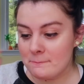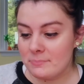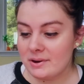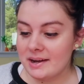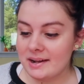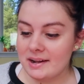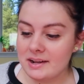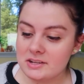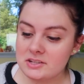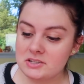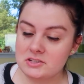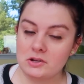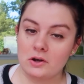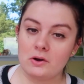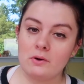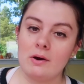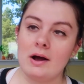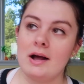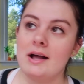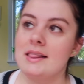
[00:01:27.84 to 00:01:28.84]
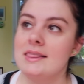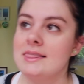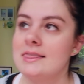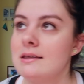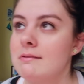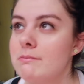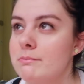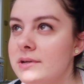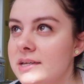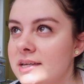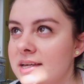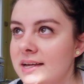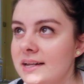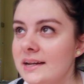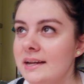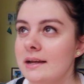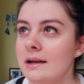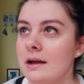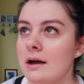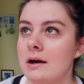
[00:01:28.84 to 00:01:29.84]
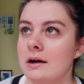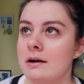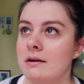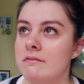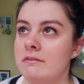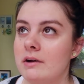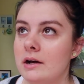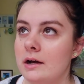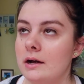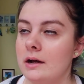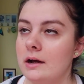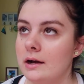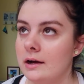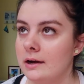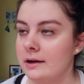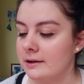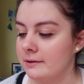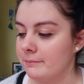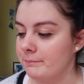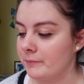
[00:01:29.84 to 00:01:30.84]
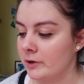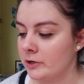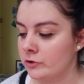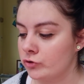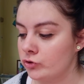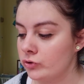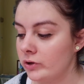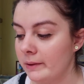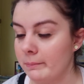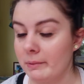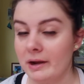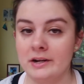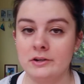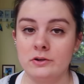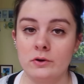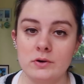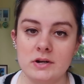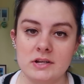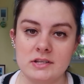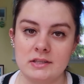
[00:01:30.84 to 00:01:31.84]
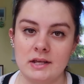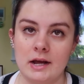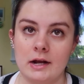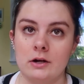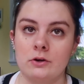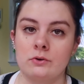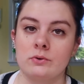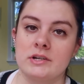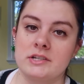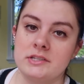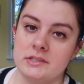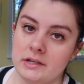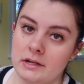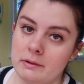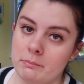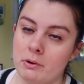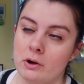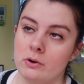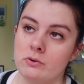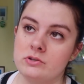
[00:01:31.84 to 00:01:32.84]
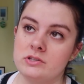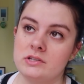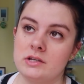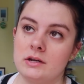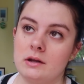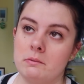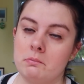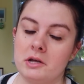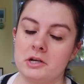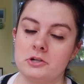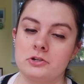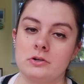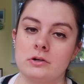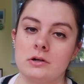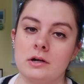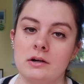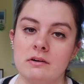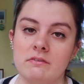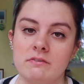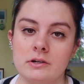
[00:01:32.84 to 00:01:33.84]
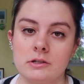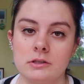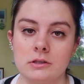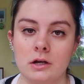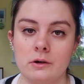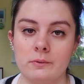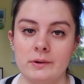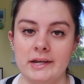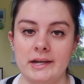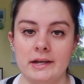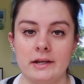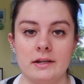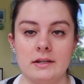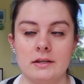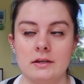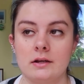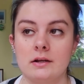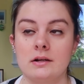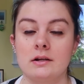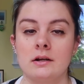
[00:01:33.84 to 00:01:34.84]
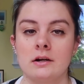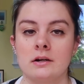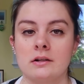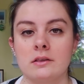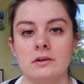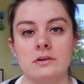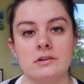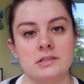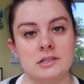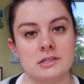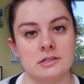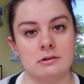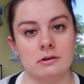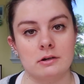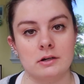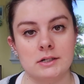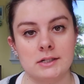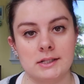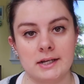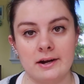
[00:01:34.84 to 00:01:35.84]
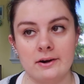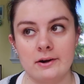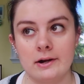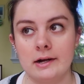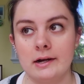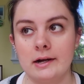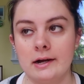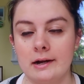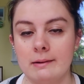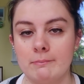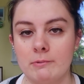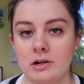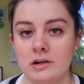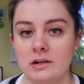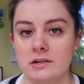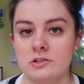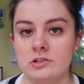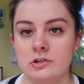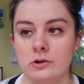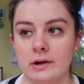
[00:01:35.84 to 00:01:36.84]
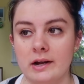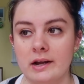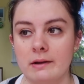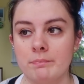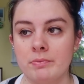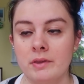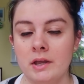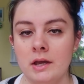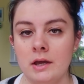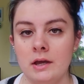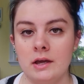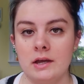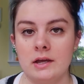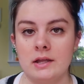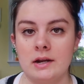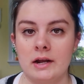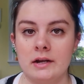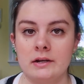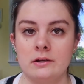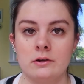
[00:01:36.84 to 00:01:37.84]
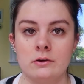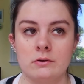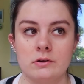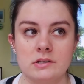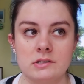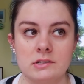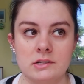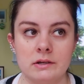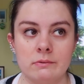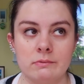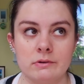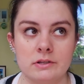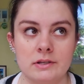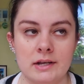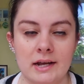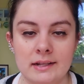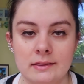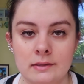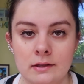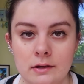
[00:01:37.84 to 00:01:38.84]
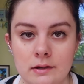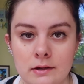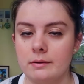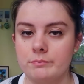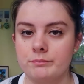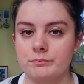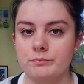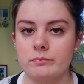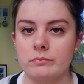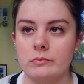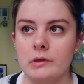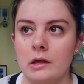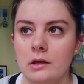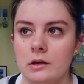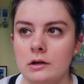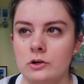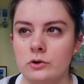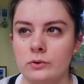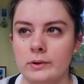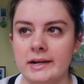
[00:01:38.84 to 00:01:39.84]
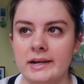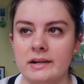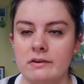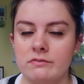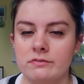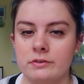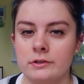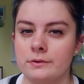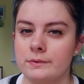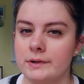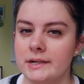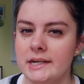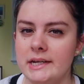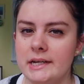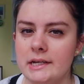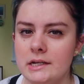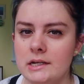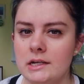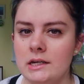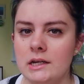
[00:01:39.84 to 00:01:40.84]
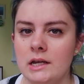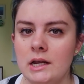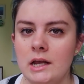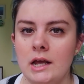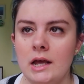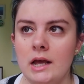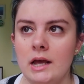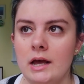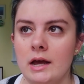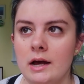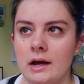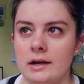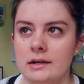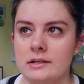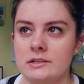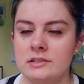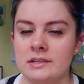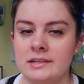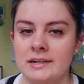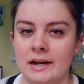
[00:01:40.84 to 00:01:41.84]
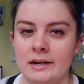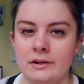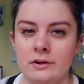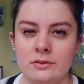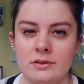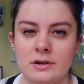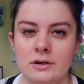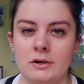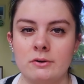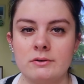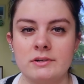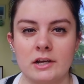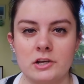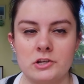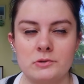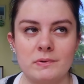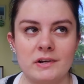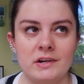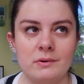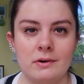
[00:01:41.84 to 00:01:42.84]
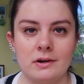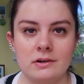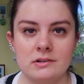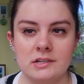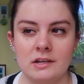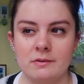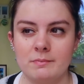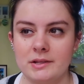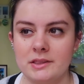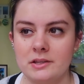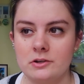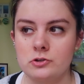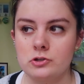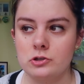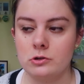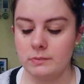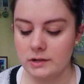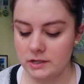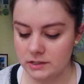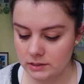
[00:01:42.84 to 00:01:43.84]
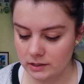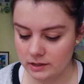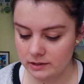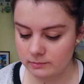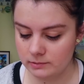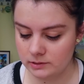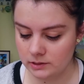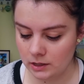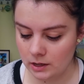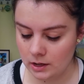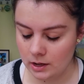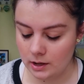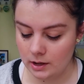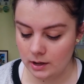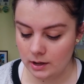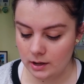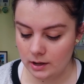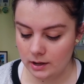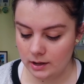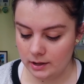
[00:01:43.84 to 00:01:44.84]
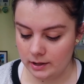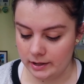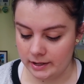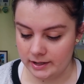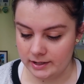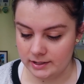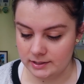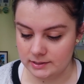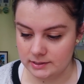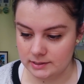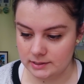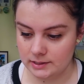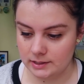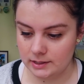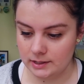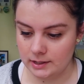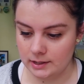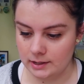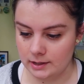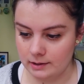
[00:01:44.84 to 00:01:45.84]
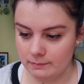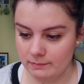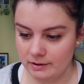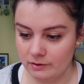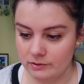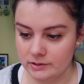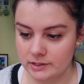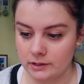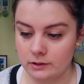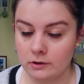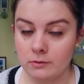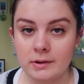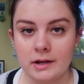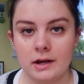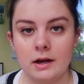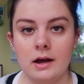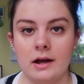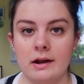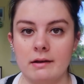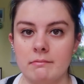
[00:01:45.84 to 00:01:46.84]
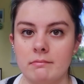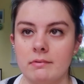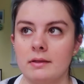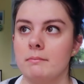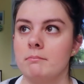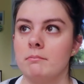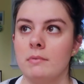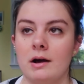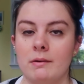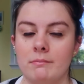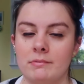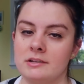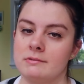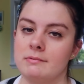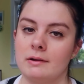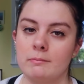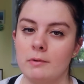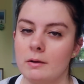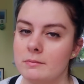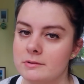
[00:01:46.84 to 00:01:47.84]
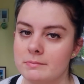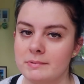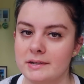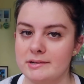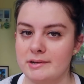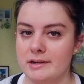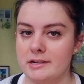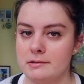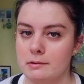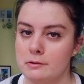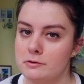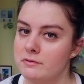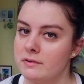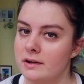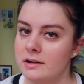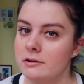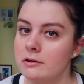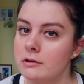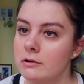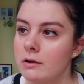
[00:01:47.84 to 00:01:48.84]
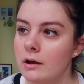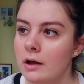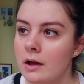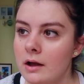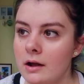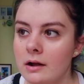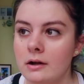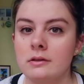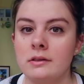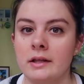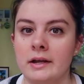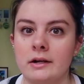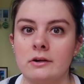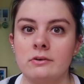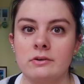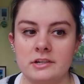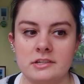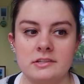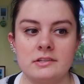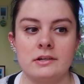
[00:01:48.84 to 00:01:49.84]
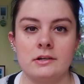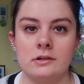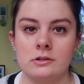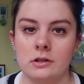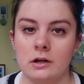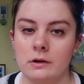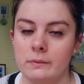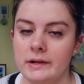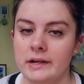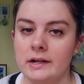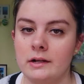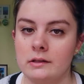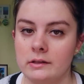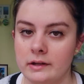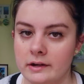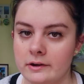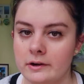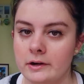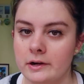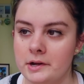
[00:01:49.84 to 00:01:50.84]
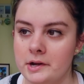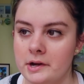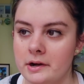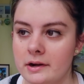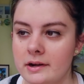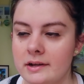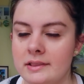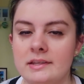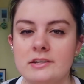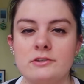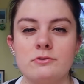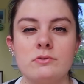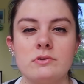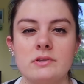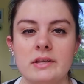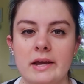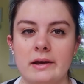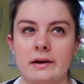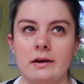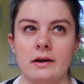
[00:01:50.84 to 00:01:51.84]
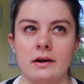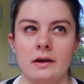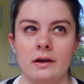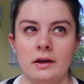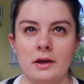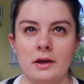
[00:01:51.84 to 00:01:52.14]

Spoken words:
But so the beginning of our trip, I noticed that Christy posted a picture of Chloe and her little sister Clara on Instagram, and I noticed it was at the Grand Floridian, and I know the hotel's pretty well because I've been there so many times, and I was like, oh my god, like mom, because my mom's a big Dance Moms fan too, like Christy, Chloe, and Clara are here. And this was like